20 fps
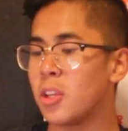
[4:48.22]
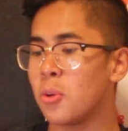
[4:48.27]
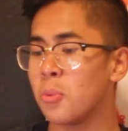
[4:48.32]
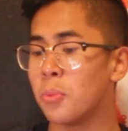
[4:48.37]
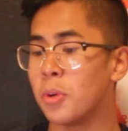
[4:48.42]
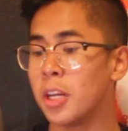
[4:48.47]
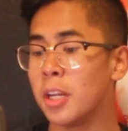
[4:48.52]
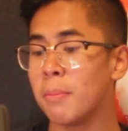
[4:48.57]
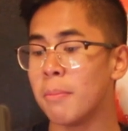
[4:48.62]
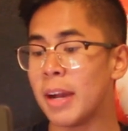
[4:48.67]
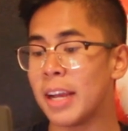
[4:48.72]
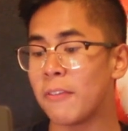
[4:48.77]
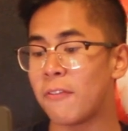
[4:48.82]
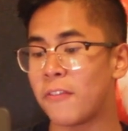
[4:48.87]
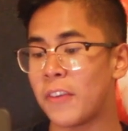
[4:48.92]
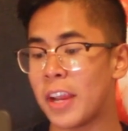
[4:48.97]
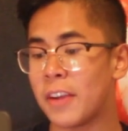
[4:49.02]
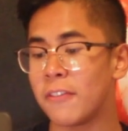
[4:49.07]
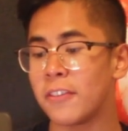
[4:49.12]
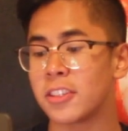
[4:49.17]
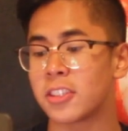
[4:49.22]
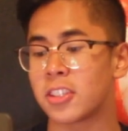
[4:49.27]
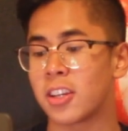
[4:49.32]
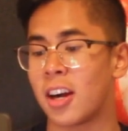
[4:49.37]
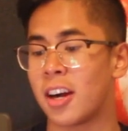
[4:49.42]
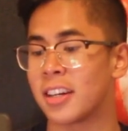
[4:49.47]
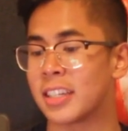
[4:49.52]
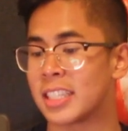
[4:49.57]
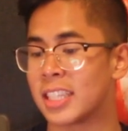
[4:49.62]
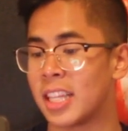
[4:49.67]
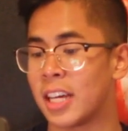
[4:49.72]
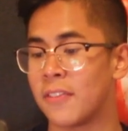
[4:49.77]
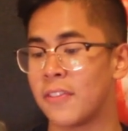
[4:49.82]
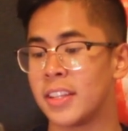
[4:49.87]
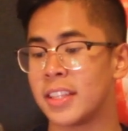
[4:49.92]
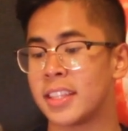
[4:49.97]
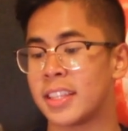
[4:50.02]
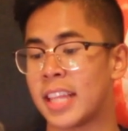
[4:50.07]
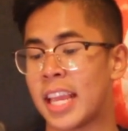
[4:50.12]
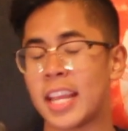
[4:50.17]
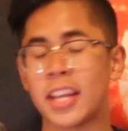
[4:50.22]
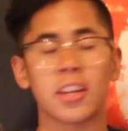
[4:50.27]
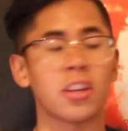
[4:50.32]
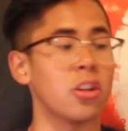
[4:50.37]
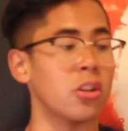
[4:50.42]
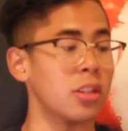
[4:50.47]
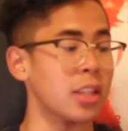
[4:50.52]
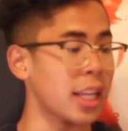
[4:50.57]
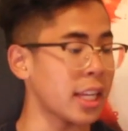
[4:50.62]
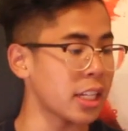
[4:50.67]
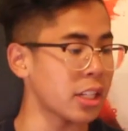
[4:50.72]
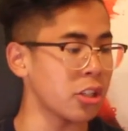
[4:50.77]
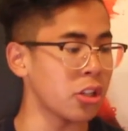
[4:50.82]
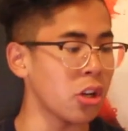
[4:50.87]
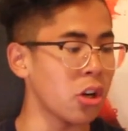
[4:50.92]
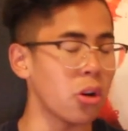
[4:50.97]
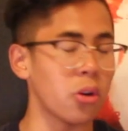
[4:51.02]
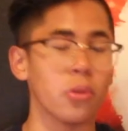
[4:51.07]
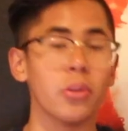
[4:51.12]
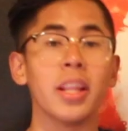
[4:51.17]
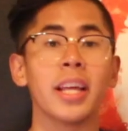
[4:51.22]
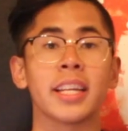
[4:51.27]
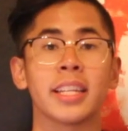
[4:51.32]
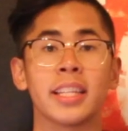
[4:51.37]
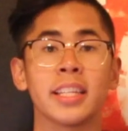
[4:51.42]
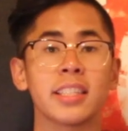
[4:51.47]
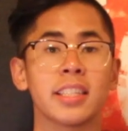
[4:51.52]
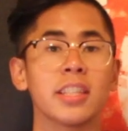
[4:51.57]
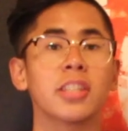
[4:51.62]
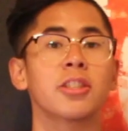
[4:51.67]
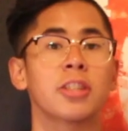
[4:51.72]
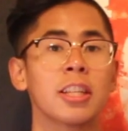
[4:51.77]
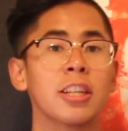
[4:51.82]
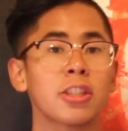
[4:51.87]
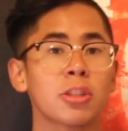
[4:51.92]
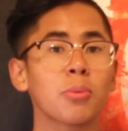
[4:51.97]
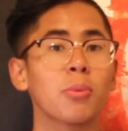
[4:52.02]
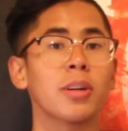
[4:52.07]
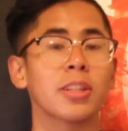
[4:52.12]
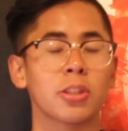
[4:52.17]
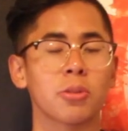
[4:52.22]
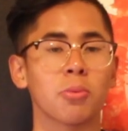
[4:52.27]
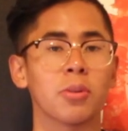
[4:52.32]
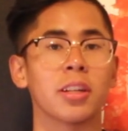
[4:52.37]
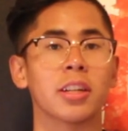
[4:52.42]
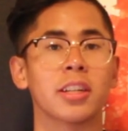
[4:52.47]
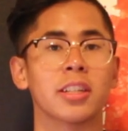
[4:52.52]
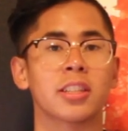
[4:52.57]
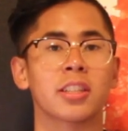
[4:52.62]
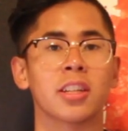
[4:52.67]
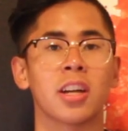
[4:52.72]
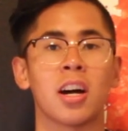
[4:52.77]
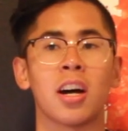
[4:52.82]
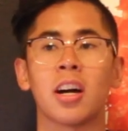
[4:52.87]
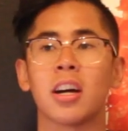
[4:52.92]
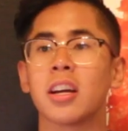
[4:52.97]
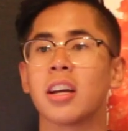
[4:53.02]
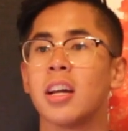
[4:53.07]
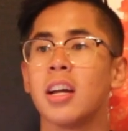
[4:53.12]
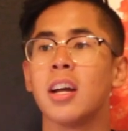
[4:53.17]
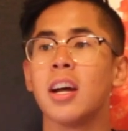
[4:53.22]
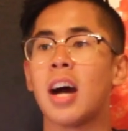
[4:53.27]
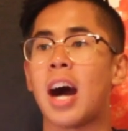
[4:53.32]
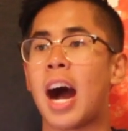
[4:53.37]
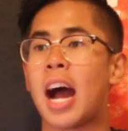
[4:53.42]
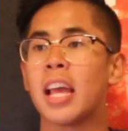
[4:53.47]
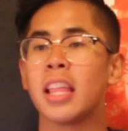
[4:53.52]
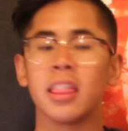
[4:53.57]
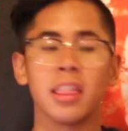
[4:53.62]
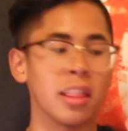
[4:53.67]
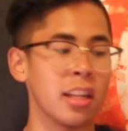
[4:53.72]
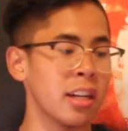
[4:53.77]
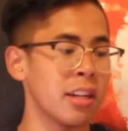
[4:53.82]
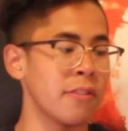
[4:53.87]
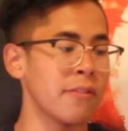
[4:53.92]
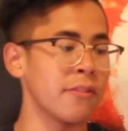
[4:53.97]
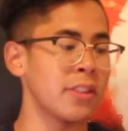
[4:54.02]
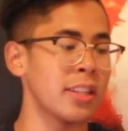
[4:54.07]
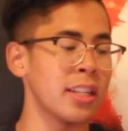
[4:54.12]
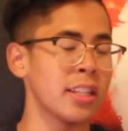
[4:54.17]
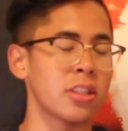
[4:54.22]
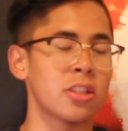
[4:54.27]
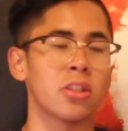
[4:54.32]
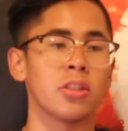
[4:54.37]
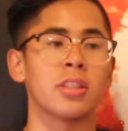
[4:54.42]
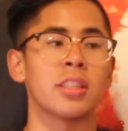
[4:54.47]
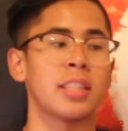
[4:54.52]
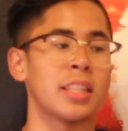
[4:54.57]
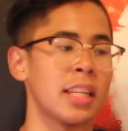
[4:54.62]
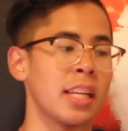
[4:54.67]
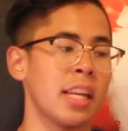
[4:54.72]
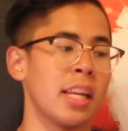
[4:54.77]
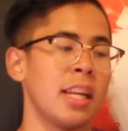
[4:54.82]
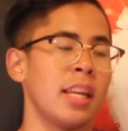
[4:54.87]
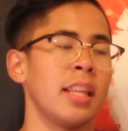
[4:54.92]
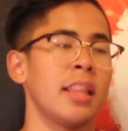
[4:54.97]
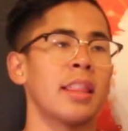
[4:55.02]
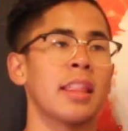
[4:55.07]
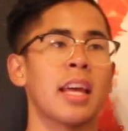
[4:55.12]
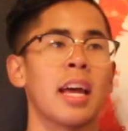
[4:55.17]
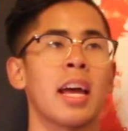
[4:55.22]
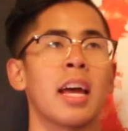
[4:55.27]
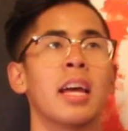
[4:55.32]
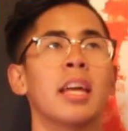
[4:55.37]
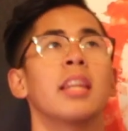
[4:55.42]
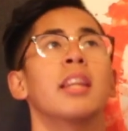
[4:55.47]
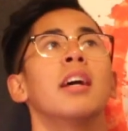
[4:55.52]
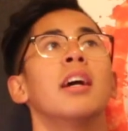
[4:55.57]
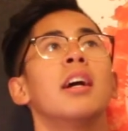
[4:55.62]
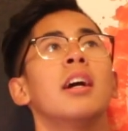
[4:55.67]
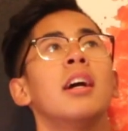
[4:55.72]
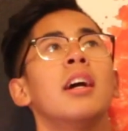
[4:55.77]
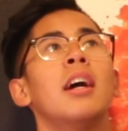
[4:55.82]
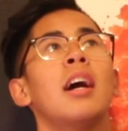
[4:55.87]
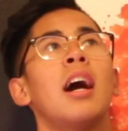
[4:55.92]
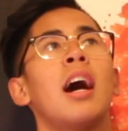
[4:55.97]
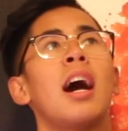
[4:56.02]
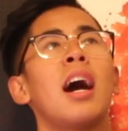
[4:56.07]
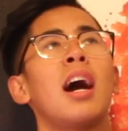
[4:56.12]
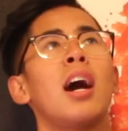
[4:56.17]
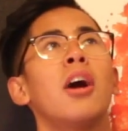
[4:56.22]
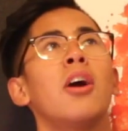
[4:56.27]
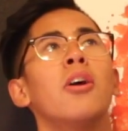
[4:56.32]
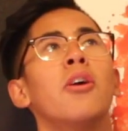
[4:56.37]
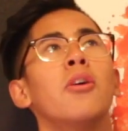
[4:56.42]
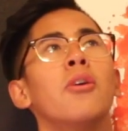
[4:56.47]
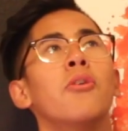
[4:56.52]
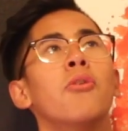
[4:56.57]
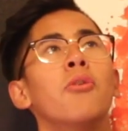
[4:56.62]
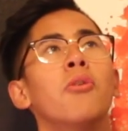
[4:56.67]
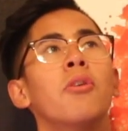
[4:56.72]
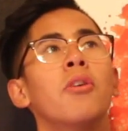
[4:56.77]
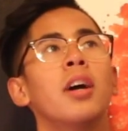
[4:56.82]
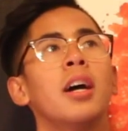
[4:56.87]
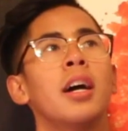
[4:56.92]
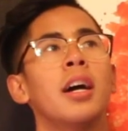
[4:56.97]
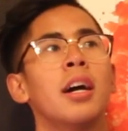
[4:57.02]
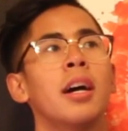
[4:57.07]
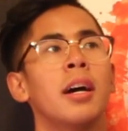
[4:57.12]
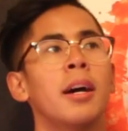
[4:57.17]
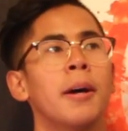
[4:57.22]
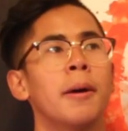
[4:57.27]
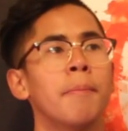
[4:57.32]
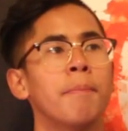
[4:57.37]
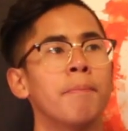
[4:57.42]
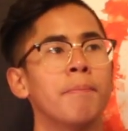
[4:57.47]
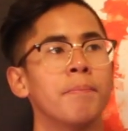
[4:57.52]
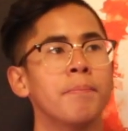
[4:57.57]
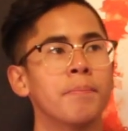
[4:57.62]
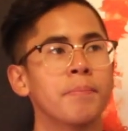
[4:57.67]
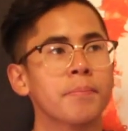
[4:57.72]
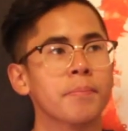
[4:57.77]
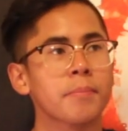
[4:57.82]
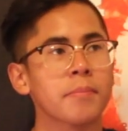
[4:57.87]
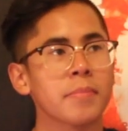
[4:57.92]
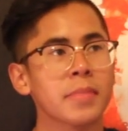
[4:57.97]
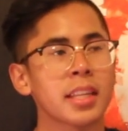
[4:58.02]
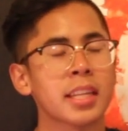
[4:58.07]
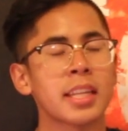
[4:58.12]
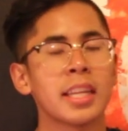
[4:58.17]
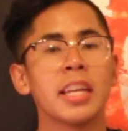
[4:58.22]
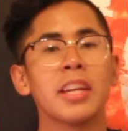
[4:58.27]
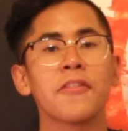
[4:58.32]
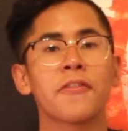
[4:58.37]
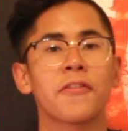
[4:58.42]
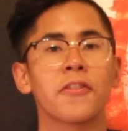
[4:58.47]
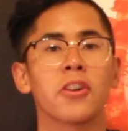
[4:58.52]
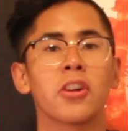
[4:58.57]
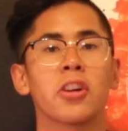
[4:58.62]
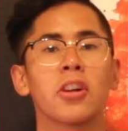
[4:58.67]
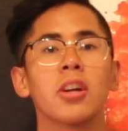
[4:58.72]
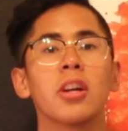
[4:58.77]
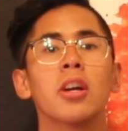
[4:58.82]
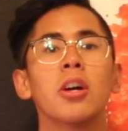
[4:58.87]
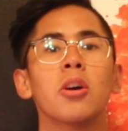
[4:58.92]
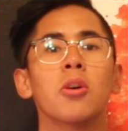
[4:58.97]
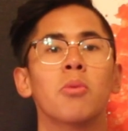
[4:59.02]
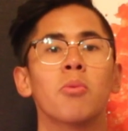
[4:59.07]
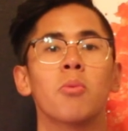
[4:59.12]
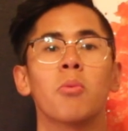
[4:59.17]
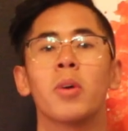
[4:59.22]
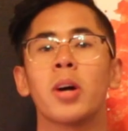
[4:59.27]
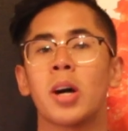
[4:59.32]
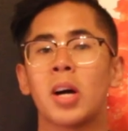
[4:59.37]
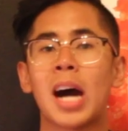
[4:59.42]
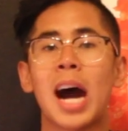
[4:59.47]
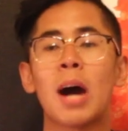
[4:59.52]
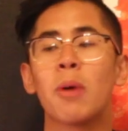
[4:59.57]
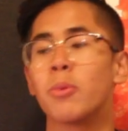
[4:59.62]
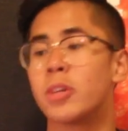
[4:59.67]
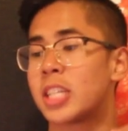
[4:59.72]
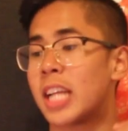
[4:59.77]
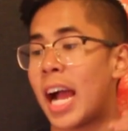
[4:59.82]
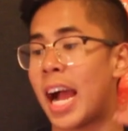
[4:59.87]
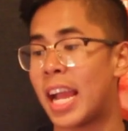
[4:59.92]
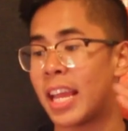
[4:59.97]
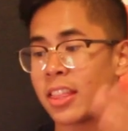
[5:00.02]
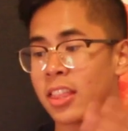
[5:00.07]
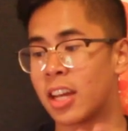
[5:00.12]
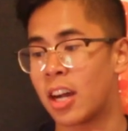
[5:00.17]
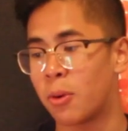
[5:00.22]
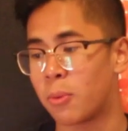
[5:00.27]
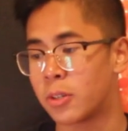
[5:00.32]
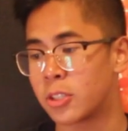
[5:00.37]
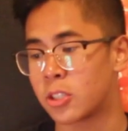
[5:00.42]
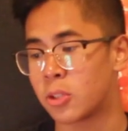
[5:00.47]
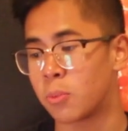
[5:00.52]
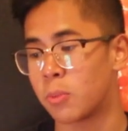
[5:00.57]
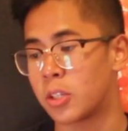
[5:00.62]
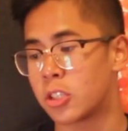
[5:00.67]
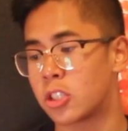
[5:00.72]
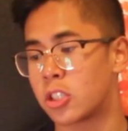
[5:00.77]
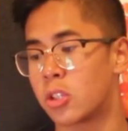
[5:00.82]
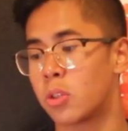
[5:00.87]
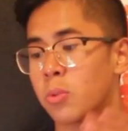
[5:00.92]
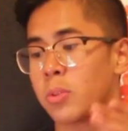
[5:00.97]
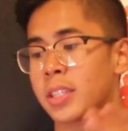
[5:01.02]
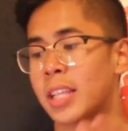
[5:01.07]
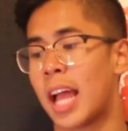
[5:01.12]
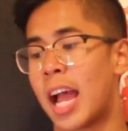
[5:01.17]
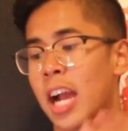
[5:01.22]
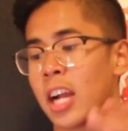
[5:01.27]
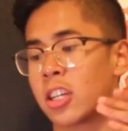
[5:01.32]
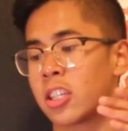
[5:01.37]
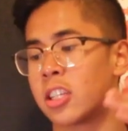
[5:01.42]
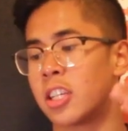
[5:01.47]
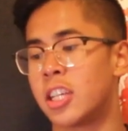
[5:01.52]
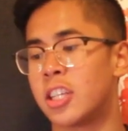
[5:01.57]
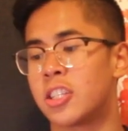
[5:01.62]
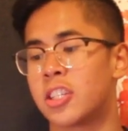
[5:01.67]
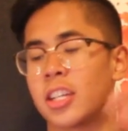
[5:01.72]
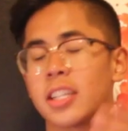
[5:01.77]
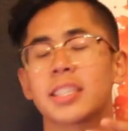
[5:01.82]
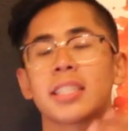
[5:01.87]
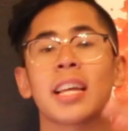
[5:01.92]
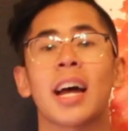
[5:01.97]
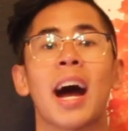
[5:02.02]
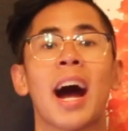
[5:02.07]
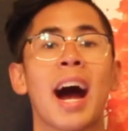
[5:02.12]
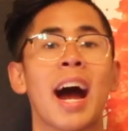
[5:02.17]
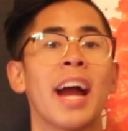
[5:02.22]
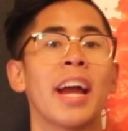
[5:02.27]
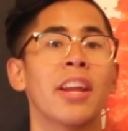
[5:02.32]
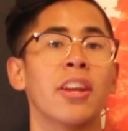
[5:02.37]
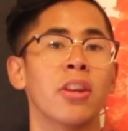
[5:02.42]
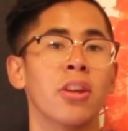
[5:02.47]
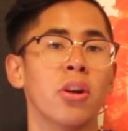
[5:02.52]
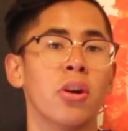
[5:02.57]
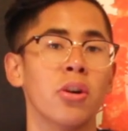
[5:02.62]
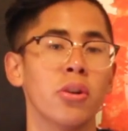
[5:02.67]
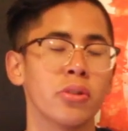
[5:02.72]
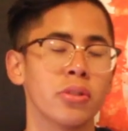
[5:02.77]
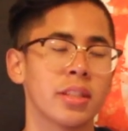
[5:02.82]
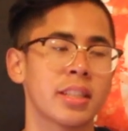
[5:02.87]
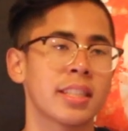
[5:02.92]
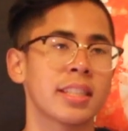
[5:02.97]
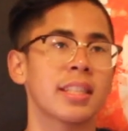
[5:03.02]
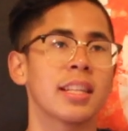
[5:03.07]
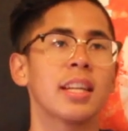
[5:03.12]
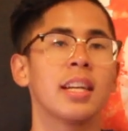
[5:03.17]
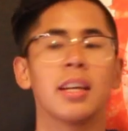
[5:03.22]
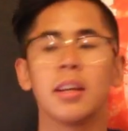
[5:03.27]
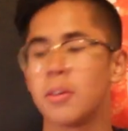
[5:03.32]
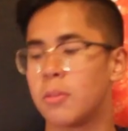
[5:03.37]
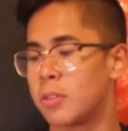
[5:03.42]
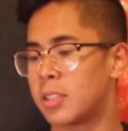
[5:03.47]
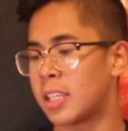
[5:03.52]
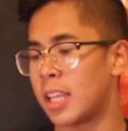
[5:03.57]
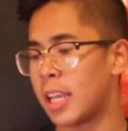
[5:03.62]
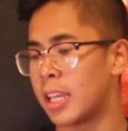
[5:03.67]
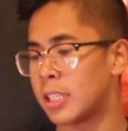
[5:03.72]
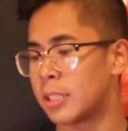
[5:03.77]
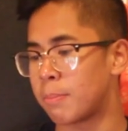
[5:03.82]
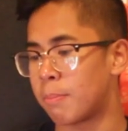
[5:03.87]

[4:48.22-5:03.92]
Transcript: One of my favorite songs, love it, thank you. Like, yo, like, this was a really good song. I loved it to see that how Kiefer well, which I thought was a whistle, was actually just high notes, says